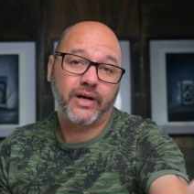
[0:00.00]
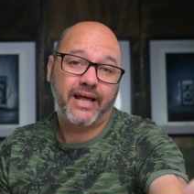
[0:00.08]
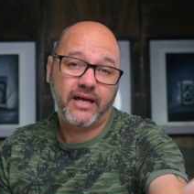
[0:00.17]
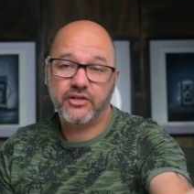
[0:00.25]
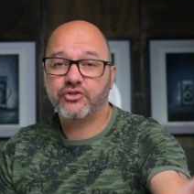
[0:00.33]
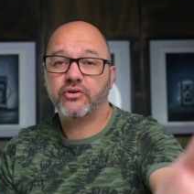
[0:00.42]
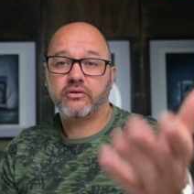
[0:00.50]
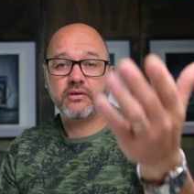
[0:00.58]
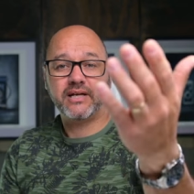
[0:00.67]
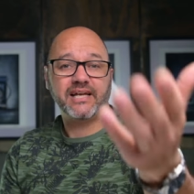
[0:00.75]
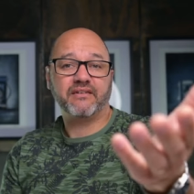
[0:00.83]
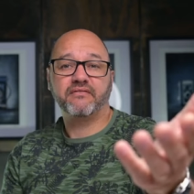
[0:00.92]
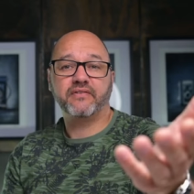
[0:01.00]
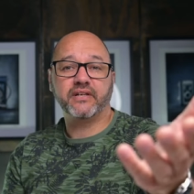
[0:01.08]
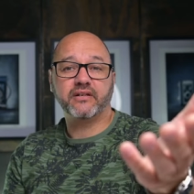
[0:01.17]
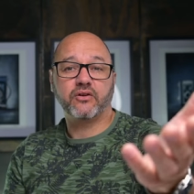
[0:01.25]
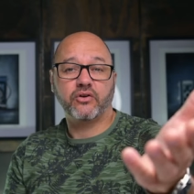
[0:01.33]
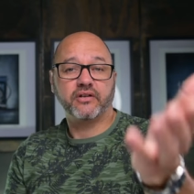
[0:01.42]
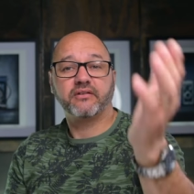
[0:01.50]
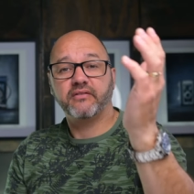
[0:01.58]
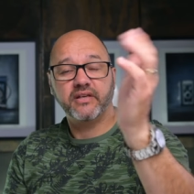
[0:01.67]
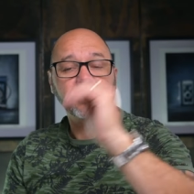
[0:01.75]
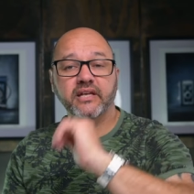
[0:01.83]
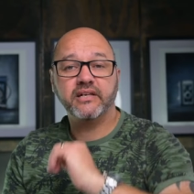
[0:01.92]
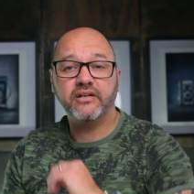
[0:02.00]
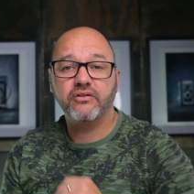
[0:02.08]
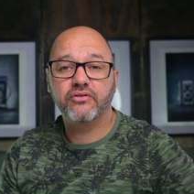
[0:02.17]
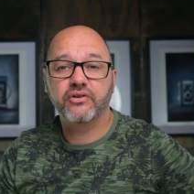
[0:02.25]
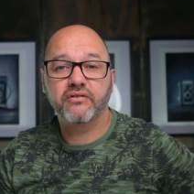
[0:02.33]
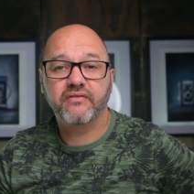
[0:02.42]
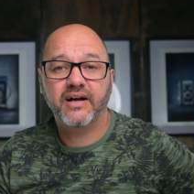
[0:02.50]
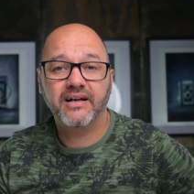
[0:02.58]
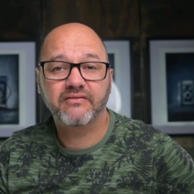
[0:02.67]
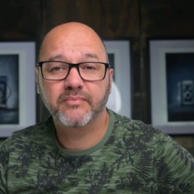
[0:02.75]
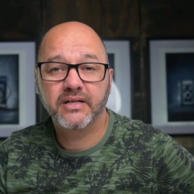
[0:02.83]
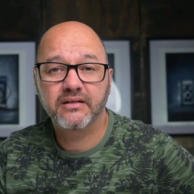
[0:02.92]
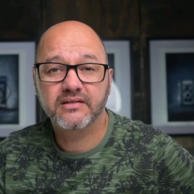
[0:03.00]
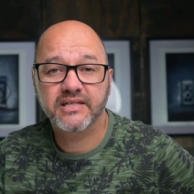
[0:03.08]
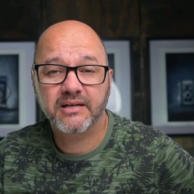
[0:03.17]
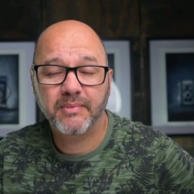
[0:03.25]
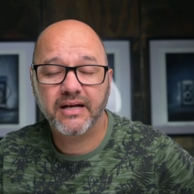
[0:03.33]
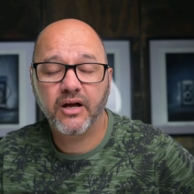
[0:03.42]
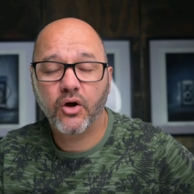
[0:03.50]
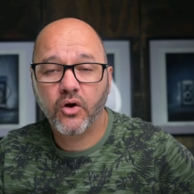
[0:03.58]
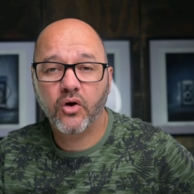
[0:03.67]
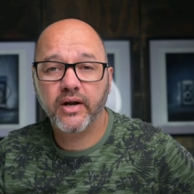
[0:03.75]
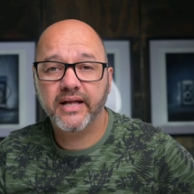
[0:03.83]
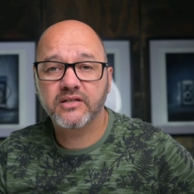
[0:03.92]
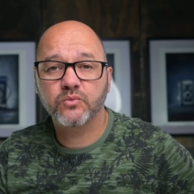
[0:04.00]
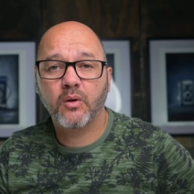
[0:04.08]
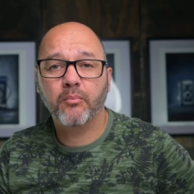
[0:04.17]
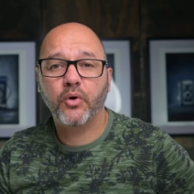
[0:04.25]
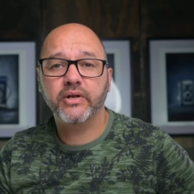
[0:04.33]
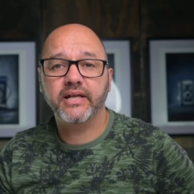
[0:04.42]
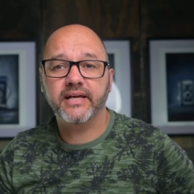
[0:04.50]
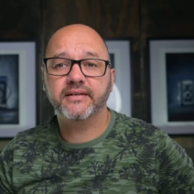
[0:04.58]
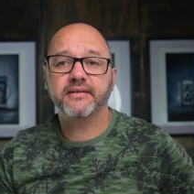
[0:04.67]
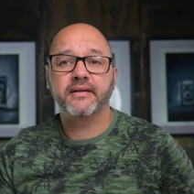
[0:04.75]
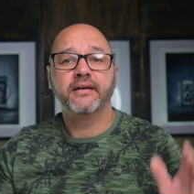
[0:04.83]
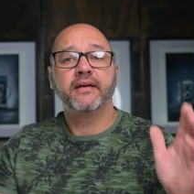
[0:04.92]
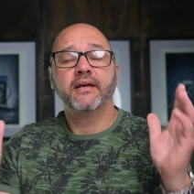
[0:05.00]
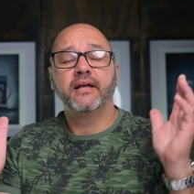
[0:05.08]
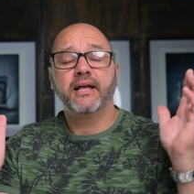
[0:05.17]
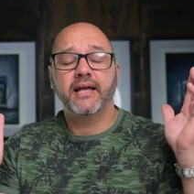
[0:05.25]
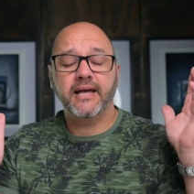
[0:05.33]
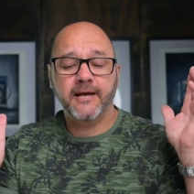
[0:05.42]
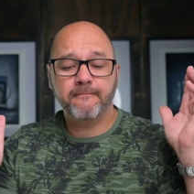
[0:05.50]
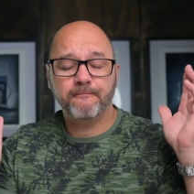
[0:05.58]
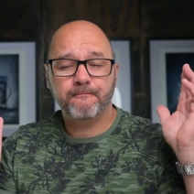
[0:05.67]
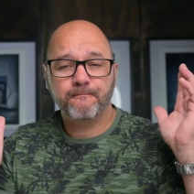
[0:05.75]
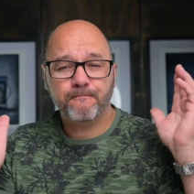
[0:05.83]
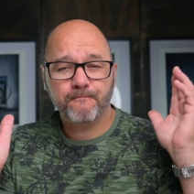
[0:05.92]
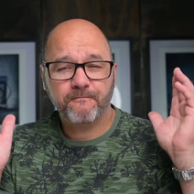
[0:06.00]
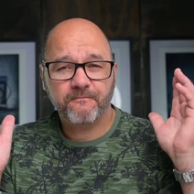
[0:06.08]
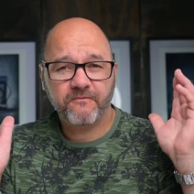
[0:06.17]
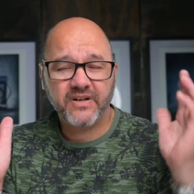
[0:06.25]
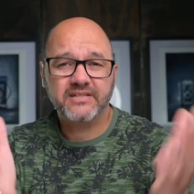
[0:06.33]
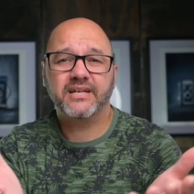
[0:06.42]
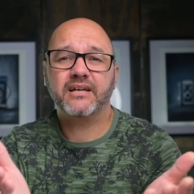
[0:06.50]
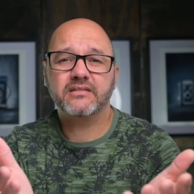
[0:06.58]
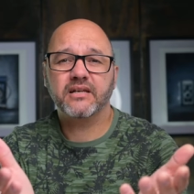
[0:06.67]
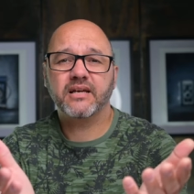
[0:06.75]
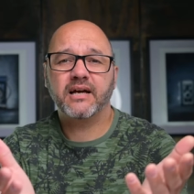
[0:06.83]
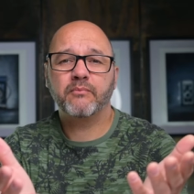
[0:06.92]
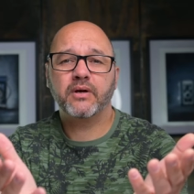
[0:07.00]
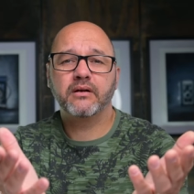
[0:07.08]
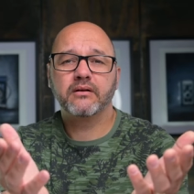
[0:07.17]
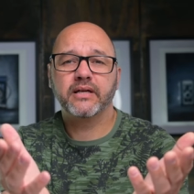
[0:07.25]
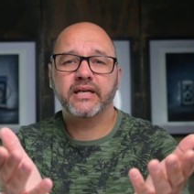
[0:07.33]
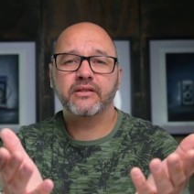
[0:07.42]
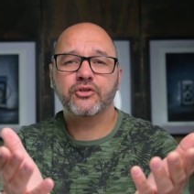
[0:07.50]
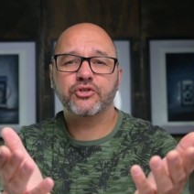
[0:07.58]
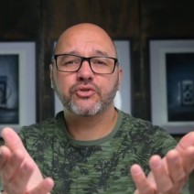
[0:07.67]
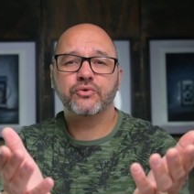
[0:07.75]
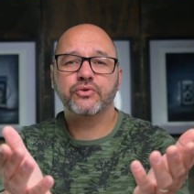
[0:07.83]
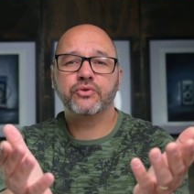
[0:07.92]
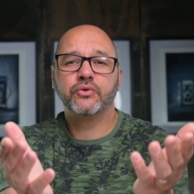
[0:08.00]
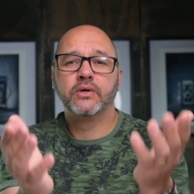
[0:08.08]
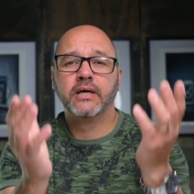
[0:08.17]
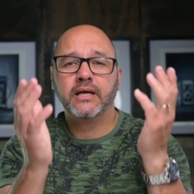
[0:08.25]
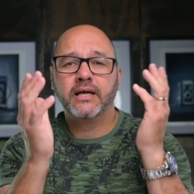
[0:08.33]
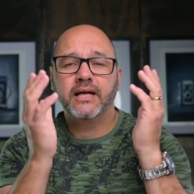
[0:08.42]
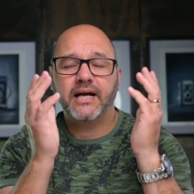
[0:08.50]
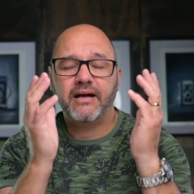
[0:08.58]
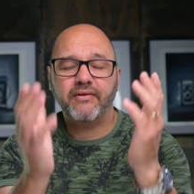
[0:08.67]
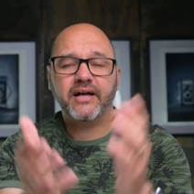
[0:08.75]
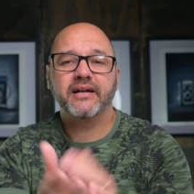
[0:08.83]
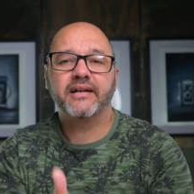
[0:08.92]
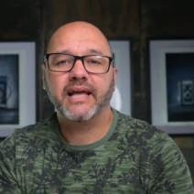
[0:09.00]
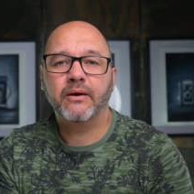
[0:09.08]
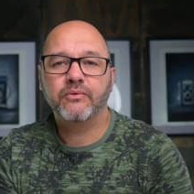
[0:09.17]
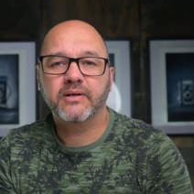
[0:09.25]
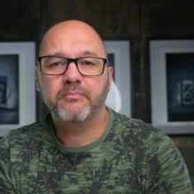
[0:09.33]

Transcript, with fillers: and headshot. I have fitted on it the 18-35mm Sigma Art Lens 1.8. Fantastic camera in the studio. I've had it out and